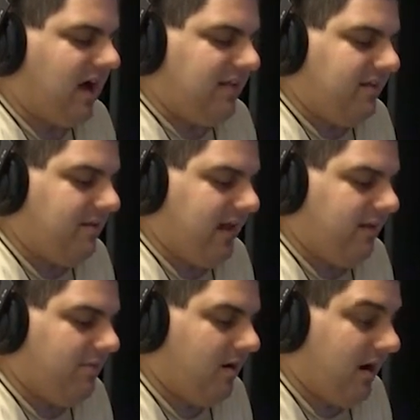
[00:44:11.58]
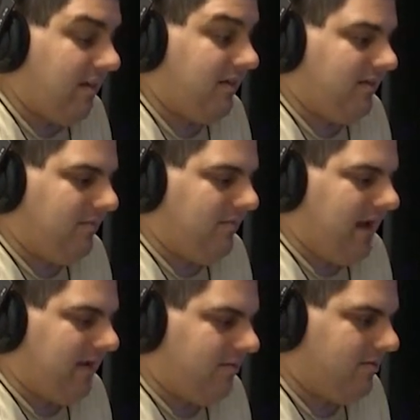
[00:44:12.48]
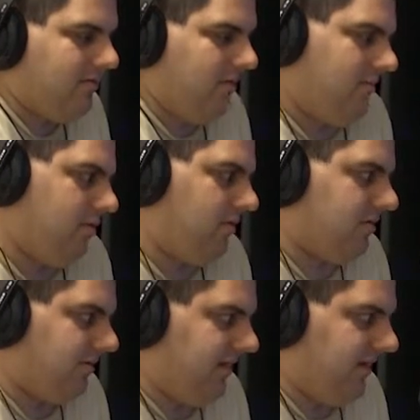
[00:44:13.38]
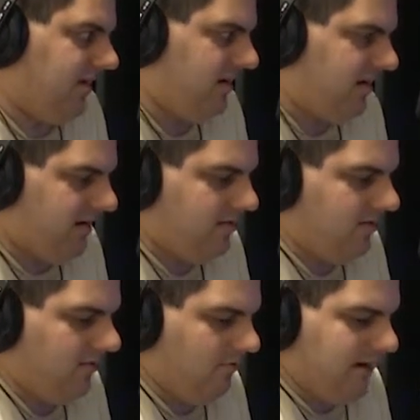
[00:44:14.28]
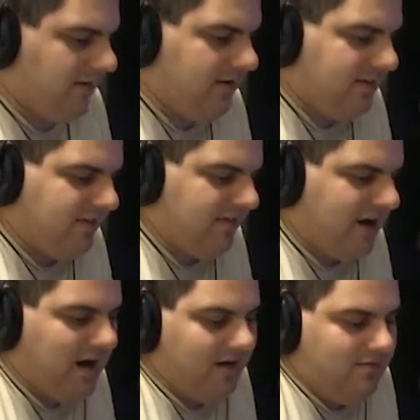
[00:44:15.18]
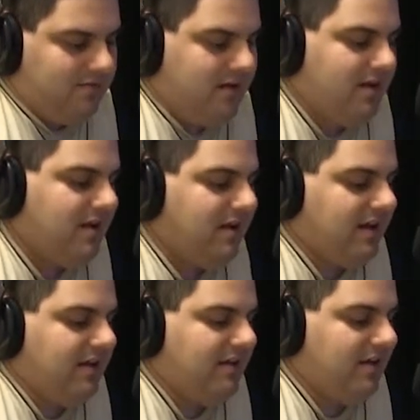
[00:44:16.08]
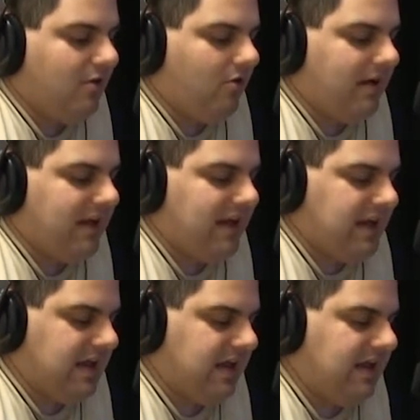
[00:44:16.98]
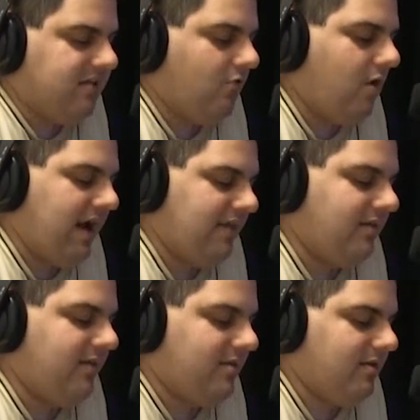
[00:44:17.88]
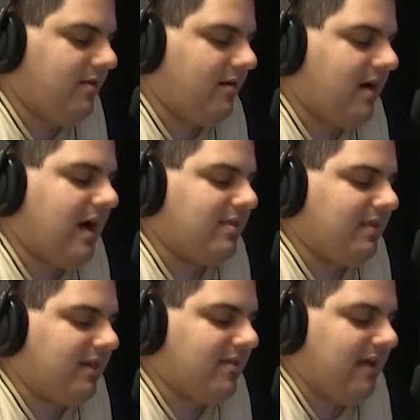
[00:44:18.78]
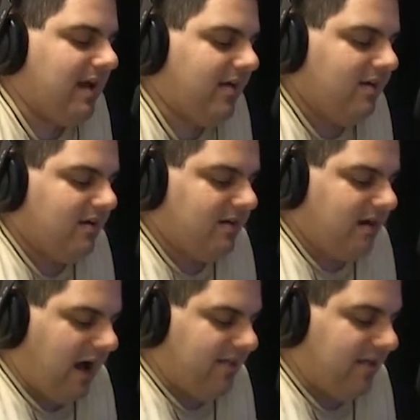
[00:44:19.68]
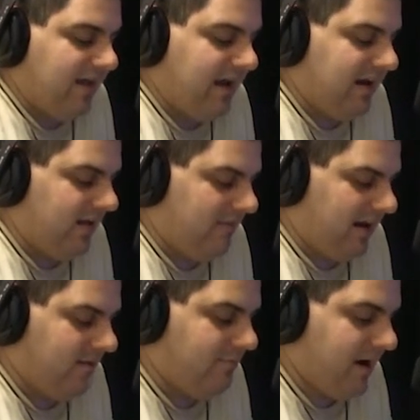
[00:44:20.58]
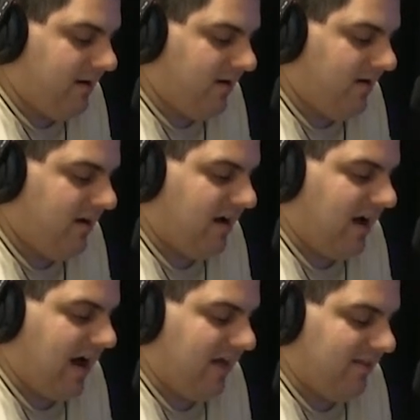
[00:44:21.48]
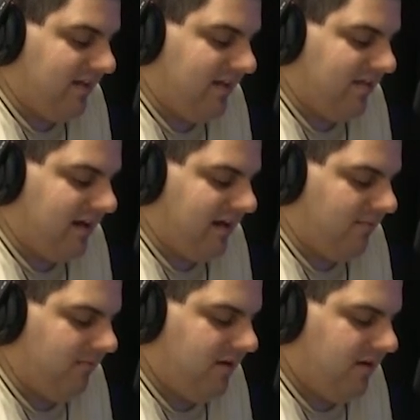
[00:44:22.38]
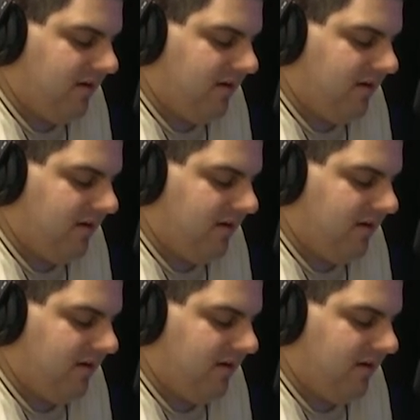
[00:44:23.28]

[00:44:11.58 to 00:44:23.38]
I think Zandi's better athlete than Bandis personally. You know, I still when I look at the guards in the OA in the white this year. I think that I think Hannah Hamay's better. I think that um